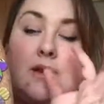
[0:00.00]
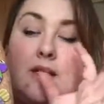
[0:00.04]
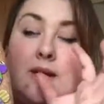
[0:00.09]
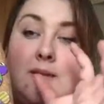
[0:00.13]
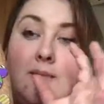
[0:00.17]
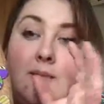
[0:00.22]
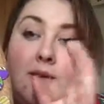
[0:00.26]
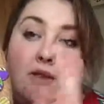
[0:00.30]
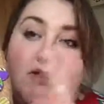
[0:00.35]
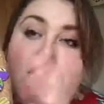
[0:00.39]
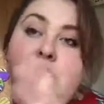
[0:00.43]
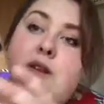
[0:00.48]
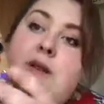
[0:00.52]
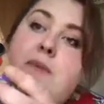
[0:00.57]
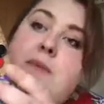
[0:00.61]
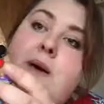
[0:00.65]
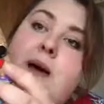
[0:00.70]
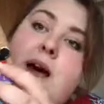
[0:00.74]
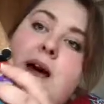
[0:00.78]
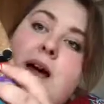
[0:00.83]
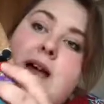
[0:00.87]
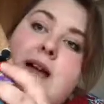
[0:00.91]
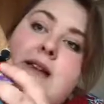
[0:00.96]
like mystery
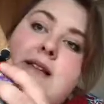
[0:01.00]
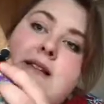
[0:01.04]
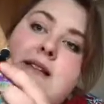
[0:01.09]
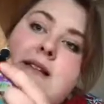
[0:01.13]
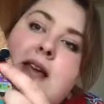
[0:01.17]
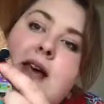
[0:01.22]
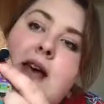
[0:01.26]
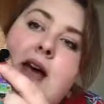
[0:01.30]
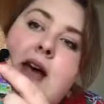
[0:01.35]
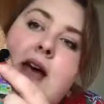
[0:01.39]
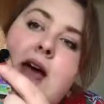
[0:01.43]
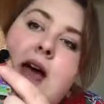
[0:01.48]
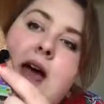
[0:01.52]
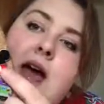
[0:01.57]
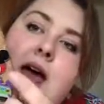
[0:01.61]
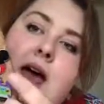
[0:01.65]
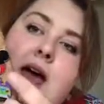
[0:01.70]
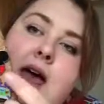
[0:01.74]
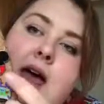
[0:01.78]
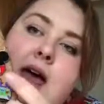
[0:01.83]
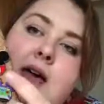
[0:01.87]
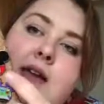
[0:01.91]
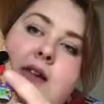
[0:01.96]
bags
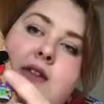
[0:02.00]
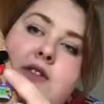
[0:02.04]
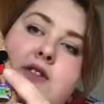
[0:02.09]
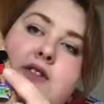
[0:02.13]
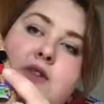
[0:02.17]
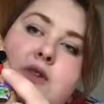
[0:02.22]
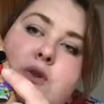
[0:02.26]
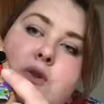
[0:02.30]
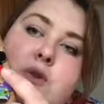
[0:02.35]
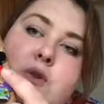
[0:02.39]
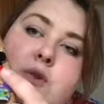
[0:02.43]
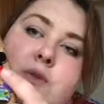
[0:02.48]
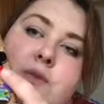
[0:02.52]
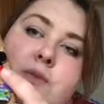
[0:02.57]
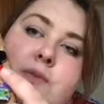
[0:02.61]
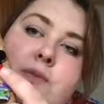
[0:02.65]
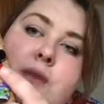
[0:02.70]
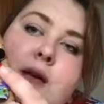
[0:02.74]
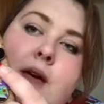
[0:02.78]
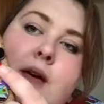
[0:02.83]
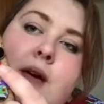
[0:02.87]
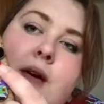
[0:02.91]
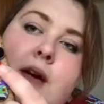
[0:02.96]
uh, so
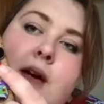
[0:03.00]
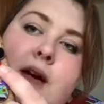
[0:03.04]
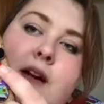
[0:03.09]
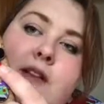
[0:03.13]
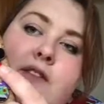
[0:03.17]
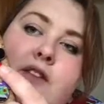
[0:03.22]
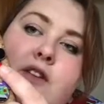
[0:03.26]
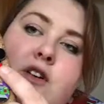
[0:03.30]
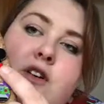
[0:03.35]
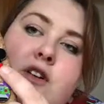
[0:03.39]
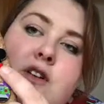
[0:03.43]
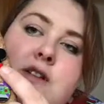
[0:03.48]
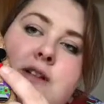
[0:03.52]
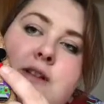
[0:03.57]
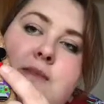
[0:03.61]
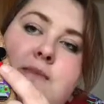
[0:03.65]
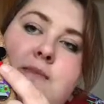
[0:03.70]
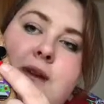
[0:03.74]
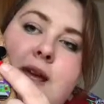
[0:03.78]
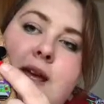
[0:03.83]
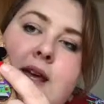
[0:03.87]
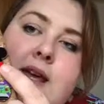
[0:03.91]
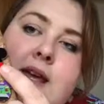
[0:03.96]
I've got
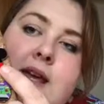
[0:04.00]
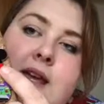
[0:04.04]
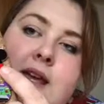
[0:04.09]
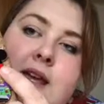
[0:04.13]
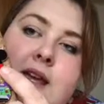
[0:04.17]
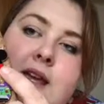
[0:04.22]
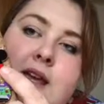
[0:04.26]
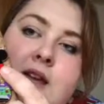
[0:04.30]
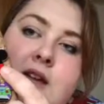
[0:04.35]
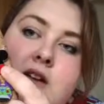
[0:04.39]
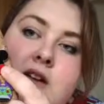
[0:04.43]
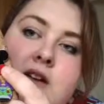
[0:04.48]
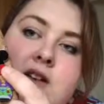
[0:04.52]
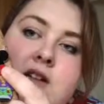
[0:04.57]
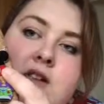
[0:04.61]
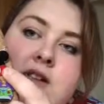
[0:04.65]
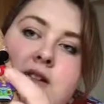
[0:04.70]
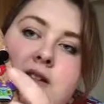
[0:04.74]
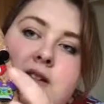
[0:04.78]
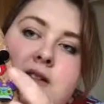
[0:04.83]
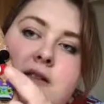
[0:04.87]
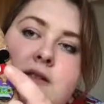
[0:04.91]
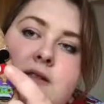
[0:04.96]
Mickey
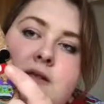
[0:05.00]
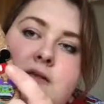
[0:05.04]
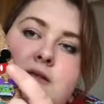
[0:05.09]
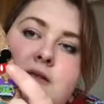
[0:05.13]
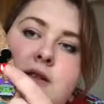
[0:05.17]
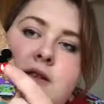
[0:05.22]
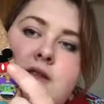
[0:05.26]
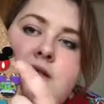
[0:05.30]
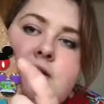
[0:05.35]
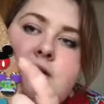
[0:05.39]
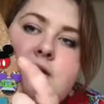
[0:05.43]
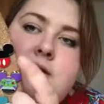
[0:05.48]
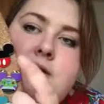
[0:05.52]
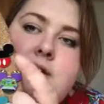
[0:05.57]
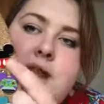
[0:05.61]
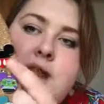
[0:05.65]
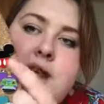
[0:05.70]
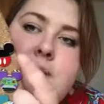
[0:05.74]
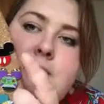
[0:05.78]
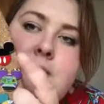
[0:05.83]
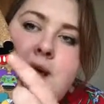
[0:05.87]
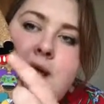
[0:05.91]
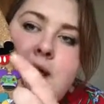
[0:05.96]
ears that's
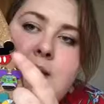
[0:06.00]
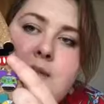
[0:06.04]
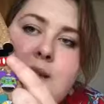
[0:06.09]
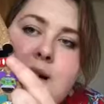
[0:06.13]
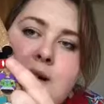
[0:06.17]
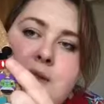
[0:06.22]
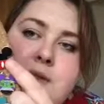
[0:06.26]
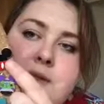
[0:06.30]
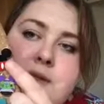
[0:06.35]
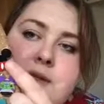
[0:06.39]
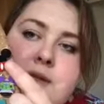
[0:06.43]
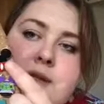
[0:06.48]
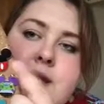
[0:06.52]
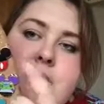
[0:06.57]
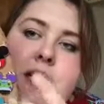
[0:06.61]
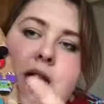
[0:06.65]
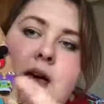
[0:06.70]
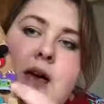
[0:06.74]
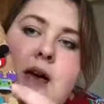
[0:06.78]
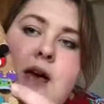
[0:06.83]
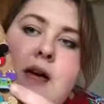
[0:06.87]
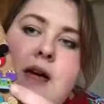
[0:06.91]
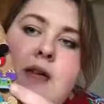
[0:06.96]
like Mickey Mouse
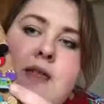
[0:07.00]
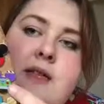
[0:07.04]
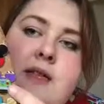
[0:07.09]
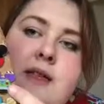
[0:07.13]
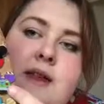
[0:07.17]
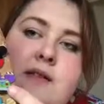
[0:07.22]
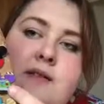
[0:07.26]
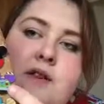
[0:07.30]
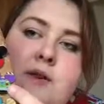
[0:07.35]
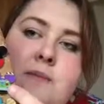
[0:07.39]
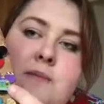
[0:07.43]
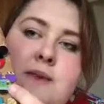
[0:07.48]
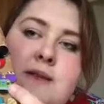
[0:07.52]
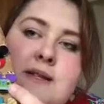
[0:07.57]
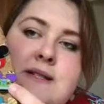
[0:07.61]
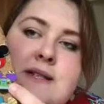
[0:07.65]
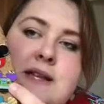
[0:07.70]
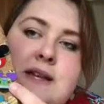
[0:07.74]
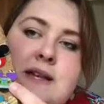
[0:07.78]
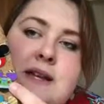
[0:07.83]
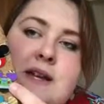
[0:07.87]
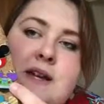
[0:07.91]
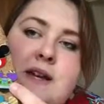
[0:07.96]
and then I've got Buzz
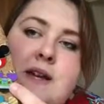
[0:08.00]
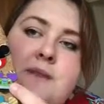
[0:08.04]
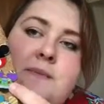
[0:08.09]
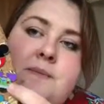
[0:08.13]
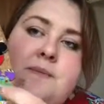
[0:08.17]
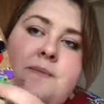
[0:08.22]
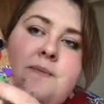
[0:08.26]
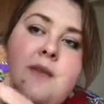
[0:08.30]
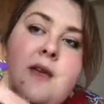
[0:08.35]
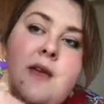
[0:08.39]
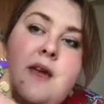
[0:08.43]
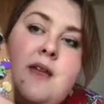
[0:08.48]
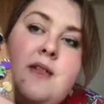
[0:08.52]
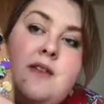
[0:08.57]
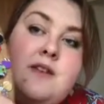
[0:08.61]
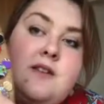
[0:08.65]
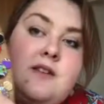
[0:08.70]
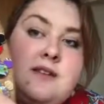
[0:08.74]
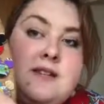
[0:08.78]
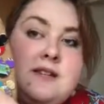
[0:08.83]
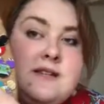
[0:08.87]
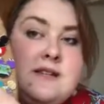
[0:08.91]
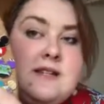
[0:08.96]
Lightyear
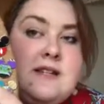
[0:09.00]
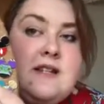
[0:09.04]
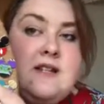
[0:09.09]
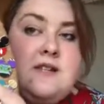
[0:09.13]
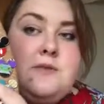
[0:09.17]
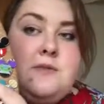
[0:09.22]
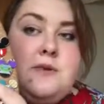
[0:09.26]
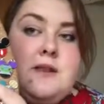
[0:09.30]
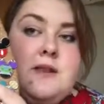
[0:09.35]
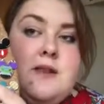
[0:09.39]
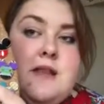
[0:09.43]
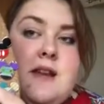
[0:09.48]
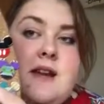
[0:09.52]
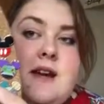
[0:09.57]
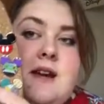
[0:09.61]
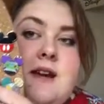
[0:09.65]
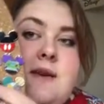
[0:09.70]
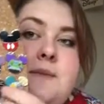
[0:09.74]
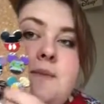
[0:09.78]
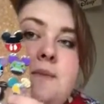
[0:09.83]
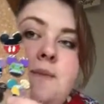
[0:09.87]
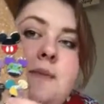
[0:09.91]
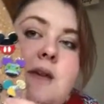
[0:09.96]
there's a Stitch one
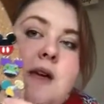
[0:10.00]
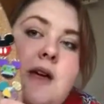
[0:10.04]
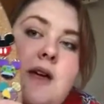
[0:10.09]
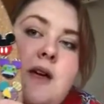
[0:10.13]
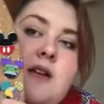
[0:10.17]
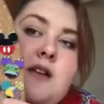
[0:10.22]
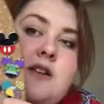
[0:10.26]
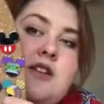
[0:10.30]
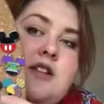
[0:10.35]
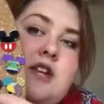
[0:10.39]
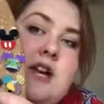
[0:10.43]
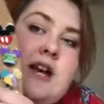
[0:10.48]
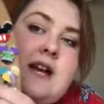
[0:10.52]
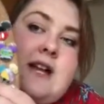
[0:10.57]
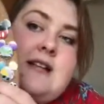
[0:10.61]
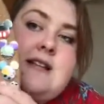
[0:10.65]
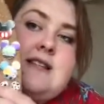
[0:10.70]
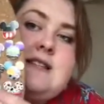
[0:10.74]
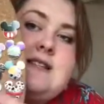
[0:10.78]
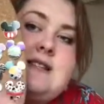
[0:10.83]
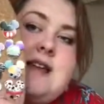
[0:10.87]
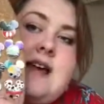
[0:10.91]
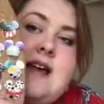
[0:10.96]
there Jack
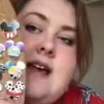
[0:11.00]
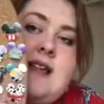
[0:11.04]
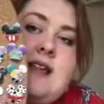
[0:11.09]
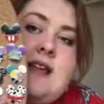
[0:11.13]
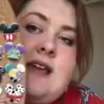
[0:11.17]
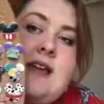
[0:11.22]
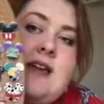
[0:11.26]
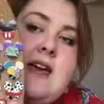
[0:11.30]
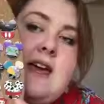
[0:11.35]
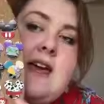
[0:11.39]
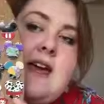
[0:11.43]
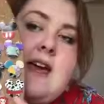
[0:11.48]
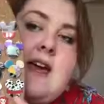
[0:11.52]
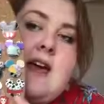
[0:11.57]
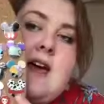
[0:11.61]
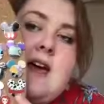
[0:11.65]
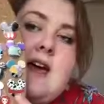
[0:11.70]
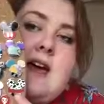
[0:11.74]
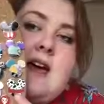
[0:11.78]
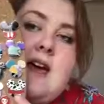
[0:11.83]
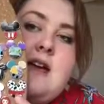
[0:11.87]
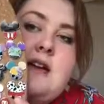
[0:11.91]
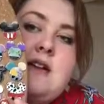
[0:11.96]
and Sally,
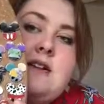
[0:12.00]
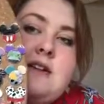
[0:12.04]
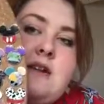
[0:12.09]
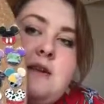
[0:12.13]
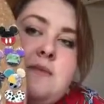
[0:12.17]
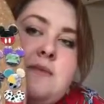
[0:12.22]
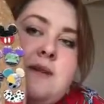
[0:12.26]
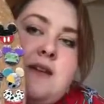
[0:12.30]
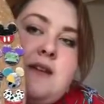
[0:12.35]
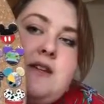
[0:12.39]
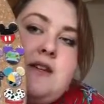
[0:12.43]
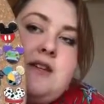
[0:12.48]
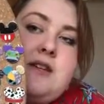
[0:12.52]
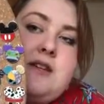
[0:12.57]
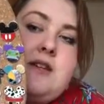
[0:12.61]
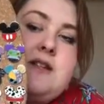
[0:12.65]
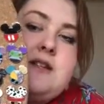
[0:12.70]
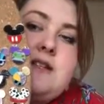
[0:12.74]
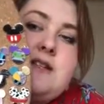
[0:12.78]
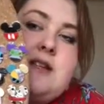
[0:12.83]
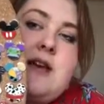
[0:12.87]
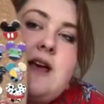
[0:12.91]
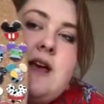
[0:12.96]
uh,
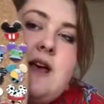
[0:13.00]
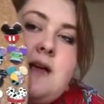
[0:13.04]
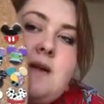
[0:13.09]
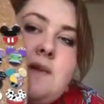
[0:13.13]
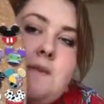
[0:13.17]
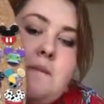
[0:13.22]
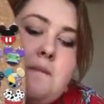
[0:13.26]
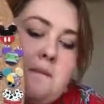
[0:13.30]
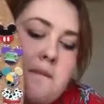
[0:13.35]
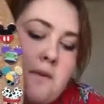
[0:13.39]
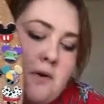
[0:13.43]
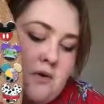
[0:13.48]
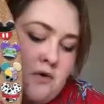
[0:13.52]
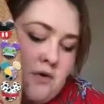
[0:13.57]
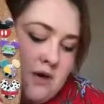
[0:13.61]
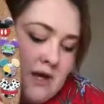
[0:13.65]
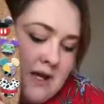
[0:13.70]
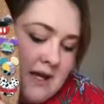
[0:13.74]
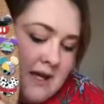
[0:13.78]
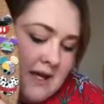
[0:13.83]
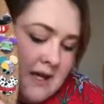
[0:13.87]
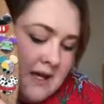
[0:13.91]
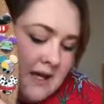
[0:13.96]
Dalmatians and
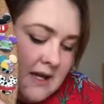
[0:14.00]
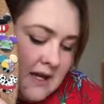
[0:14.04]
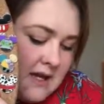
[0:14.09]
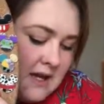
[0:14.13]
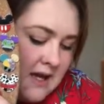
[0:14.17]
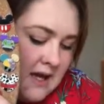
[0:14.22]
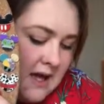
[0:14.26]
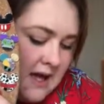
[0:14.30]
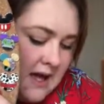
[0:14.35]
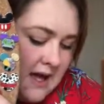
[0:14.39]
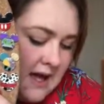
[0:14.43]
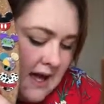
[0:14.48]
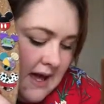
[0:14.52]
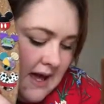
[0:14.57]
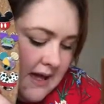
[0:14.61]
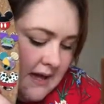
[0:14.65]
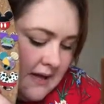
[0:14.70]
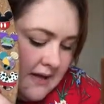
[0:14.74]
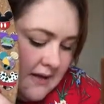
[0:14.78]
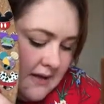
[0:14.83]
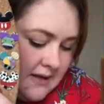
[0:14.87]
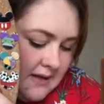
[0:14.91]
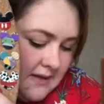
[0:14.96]
Marie.
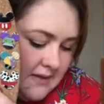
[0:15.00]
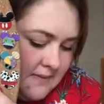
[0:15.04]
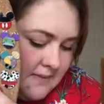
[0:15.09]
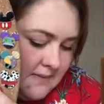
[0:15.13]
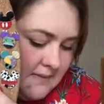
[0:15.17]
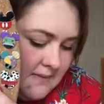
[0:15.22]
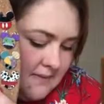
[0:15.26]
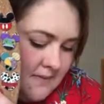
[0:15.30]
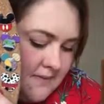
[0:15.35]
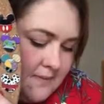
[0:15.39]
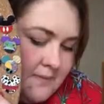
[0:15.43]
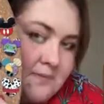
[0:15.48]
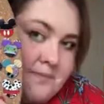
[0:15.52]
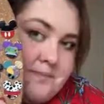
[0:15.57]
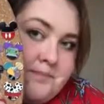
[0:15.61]
Um,